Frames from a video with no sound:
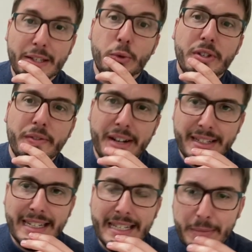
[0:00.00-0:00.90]

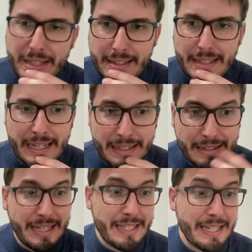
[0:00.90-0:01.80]
ill-defined limits,
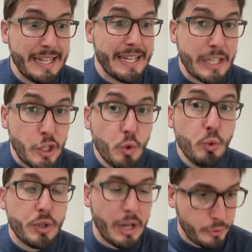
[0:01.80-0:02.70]
and that's an
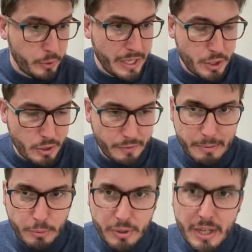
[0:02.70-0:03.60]
acute alteration of
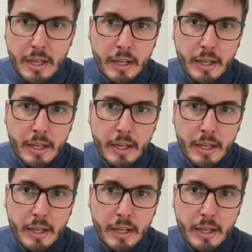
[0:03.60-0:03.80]
the bone,